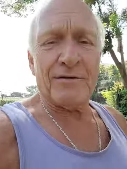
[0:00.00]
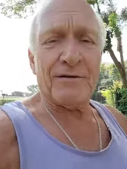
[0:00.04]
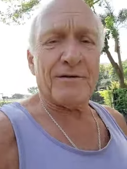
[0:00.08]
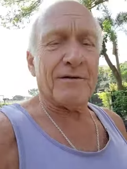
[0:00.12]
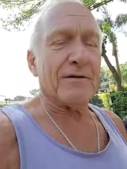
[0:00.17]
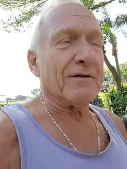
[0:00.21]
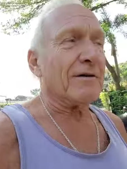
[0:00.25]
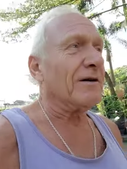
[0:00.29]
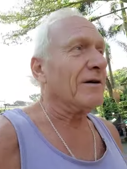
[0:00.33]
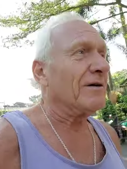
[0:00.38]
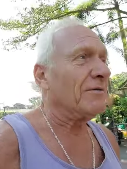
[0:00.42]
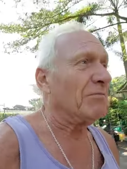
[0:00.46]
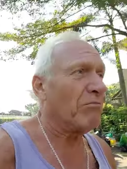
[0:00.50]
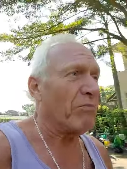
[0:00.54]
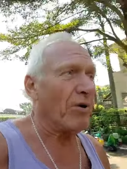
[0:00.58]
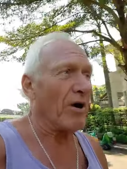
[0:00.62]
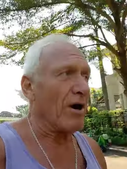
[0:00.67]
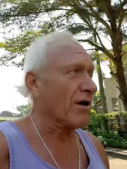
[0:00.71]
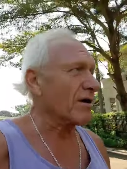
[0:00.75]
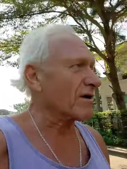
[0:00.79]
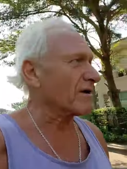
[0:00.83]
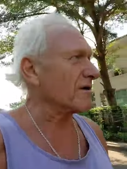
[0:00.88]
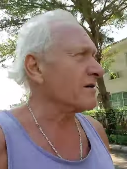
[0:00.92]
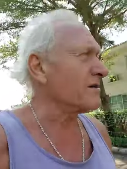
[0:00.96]
little
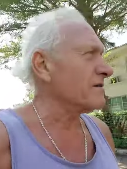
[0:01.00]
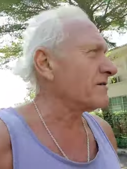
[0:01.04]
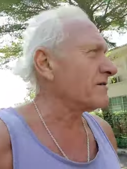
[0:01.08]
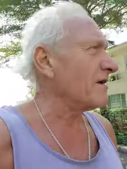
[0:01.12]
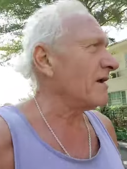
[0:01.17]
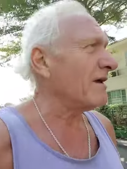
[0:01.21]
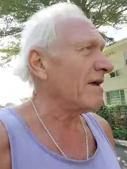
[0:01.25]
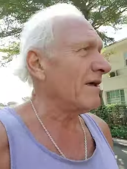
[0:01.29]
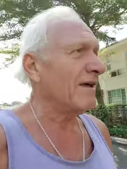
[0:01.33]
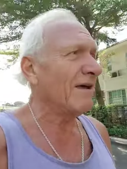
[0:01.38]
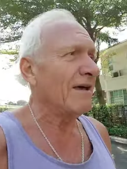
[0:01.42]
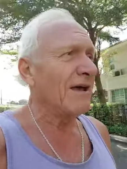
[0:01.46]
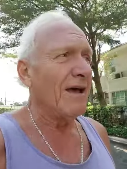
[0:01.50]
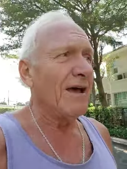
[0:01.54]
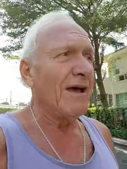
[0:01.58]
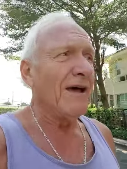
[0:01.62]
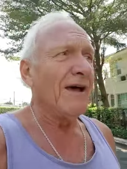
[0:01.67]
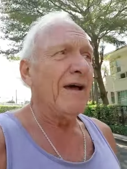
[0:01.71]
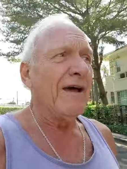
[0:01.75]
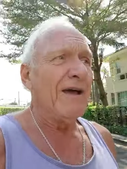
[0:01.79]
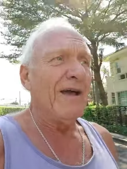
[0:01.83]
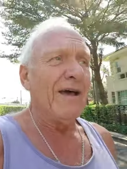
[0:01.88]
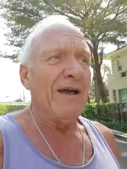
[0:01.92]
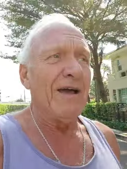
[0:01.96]
barkers.
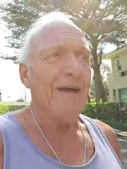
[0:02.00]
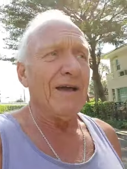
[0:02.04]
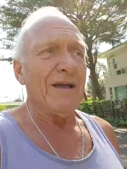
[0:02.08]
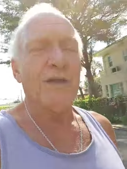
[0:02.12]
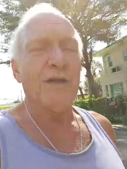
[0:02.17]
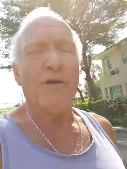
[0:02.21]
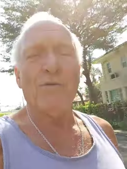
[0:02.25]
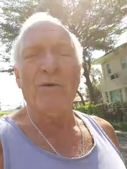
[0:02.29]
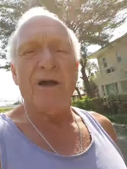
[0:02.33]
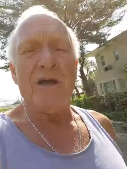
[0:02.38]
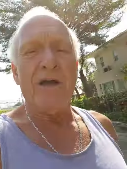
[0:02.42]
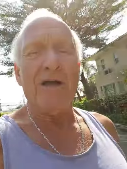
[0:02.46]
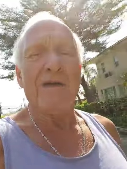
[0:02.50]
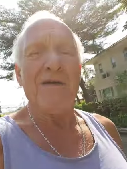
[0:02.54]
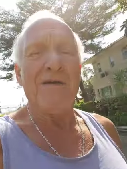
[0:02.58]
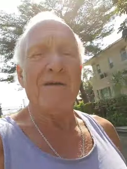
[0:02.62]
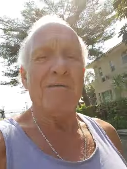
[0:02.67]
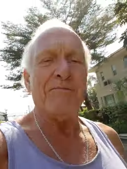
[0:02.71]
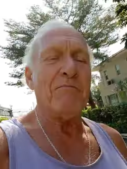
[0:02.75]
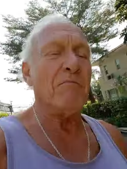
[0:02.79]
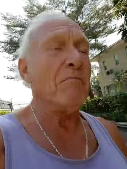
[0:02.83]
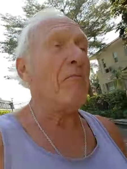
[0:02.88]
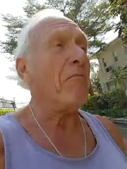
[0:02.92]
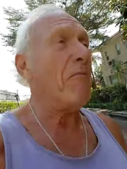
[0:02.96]
Anyway,
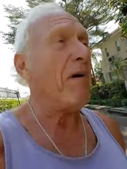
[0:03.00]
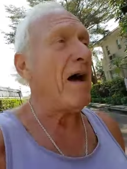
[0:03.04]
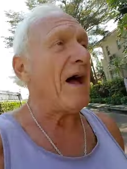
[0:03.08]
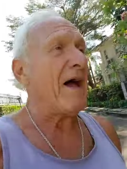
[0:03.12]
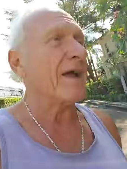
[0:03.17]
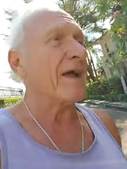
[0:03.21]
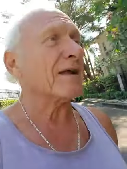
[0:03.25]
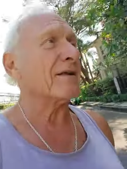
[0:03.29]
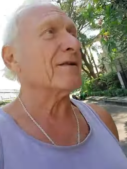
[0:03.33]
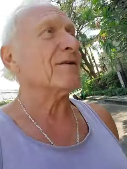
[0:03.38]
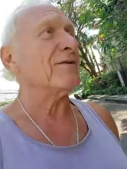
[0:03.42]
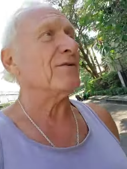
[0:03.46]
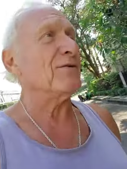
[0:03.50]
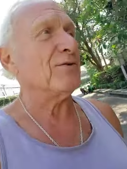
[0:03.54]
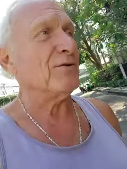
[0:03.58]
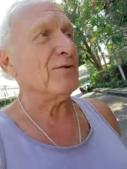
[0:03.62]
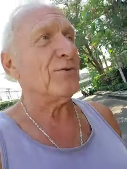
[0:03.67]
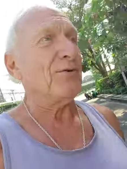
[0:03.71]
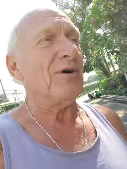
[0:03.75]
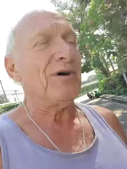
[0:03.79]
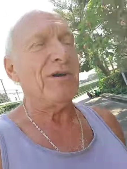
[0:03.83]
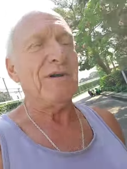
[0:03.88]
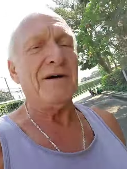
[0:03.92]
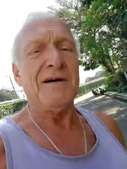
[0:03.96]
back
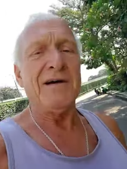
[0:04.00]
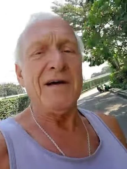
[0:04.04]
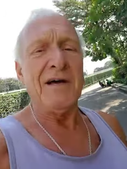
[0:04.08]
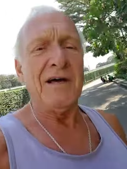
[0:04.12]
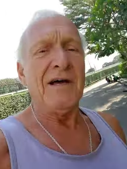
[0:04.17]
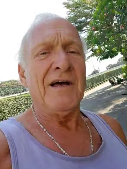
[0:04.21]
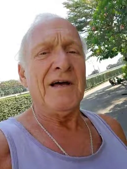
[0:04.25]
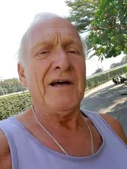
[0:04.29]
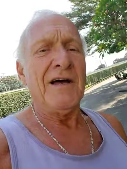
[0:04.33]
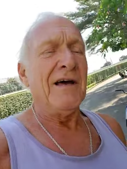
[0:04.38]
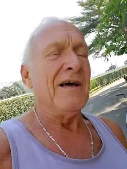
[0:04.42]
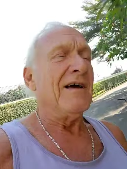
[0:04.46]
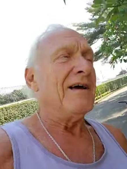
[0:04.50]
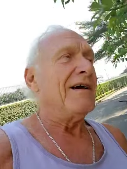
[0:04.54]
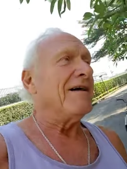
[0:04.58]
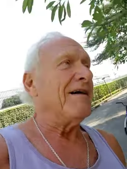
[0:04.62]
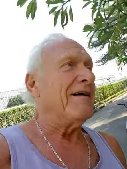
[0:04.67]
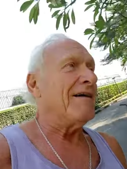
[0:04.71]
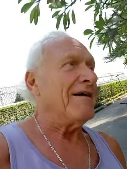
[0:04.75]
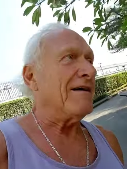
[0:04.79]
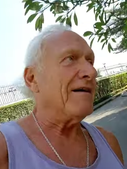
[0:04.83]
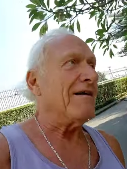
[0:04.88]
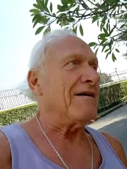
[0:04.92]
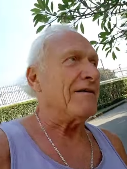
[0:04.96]
to
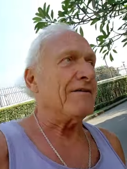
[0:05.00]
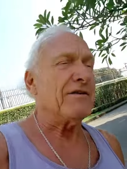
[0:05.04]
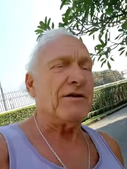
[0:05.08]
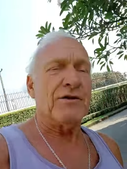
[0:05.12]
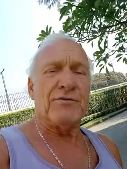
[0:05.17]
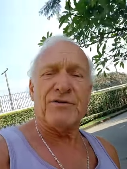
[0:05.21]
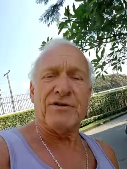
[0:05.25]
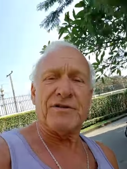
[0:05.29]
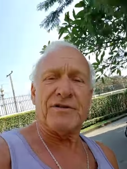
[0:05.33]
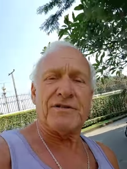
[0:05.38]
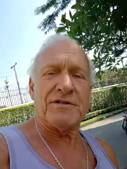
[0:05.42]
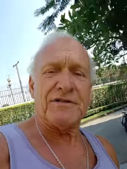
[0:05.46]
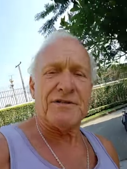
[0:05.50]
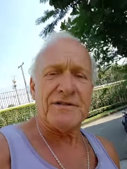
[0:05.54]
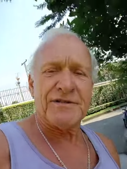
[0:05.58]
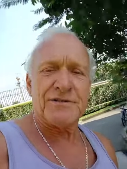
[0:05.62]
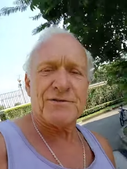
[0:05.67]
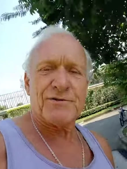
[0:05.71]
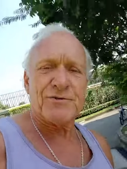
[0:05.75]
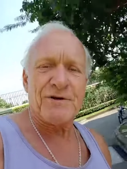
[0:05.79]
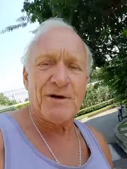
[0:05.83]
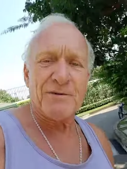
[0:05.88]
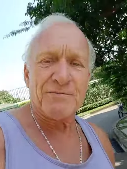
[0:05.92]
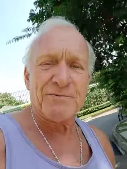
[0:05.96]
uh, the original
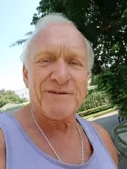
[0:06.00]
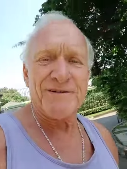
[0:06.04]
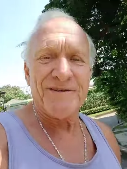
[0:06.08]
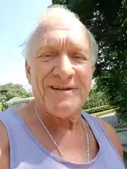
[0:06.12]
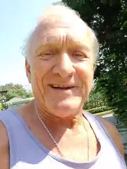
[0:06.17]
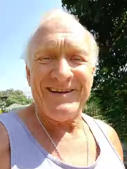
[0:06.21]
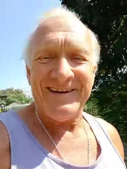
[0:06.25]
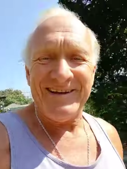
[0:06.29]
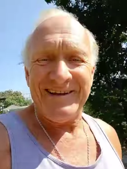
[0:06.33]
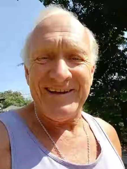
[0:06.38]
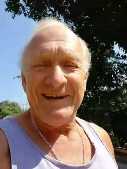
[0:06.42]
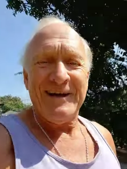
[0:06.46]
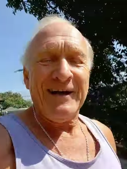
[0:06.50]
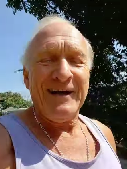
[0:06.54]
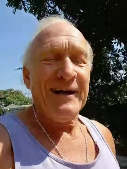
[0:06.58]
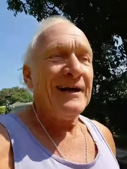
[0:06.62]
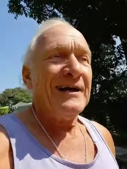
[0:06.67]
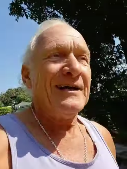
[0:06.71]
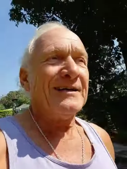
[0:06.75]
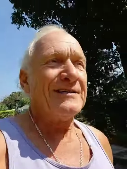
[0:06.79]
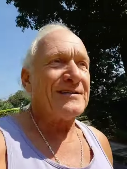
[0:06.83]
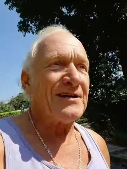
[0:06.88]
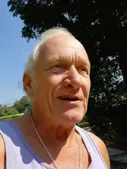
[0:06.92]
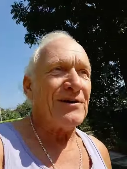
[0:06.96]

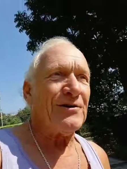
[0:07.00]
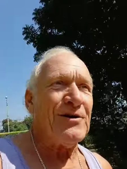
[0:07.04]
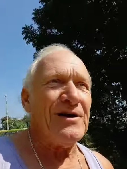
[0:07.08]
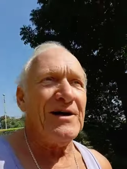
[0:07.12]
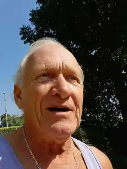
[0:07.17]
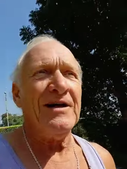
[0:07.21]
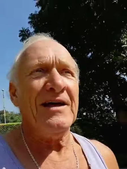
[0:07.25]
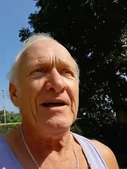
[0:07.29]
interruption. So,